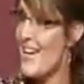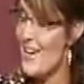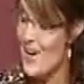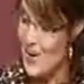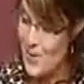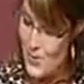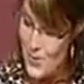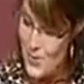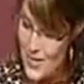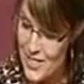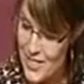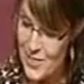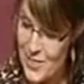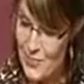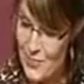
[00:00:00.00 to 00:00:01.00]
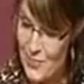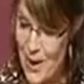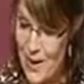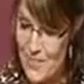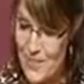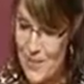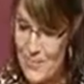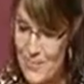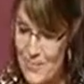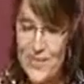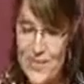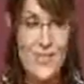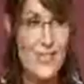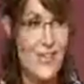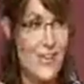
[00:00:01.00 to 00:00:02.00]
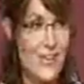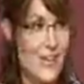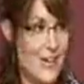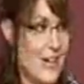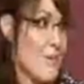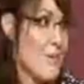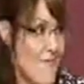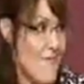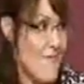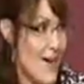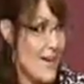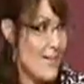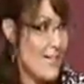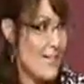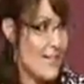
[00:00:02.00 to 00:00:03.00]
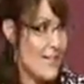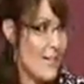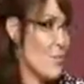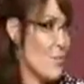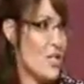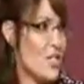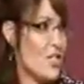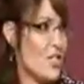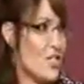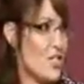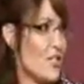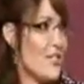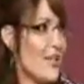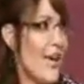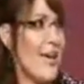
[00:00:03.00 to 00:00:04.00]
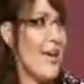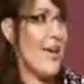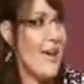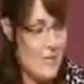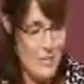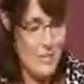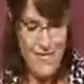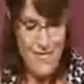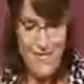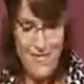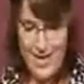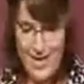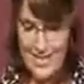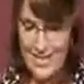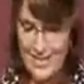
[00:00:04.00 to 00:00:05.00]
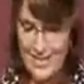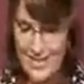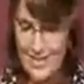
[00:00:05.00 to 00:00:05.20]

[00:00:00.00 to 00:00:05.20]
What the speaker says: which problems are going to be fixed and which just cannot be fixed?